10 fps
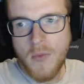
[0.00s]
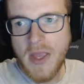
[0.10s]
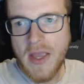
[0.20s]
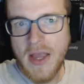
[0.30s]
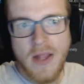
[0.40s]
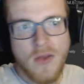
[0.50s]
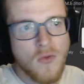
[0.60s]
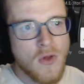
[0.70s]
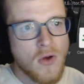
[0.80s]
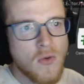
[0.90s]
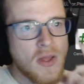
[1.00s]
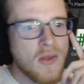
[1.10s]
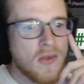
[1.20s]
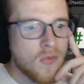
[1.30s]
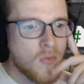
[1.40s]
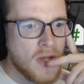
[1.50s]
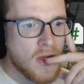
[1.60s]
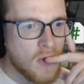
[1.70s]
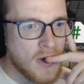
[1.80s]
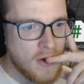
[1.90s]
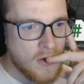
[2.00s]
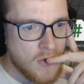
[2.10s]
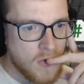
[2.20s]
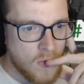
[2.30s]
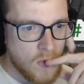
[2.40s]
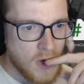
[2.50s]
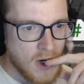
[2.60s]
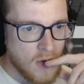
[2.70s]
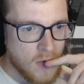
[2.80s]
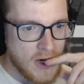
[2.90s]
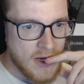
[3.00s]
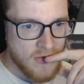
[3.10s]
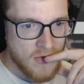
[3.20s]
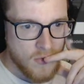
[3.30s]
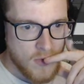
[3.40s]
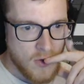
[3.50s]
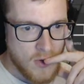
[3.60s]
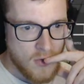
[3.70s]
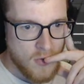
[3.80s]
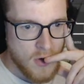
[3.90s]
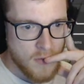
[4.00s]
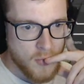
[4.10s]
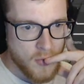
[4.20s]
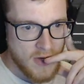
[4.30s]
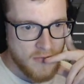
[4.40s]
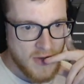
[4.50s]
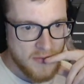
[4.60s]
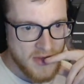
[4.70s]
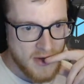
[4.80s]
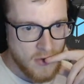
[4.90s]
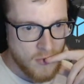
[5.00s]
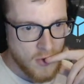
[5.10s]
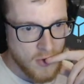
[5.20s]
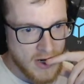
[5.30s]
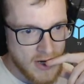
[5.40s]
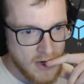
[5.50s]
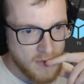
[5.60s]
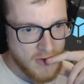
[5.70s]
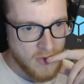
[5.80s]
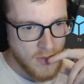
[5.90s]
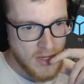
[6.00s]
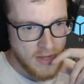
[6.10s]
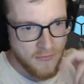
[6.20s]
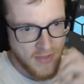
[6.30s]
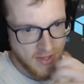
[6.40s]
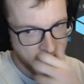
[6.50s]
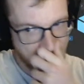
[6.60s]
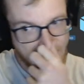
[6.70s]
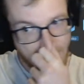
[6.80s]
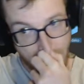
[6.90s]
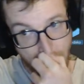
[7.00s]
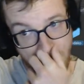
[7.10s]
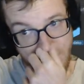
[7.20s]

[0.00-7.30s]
we can do though is we go into our assets, we go into our prefabs and into our enemies, and we have fake Sadako,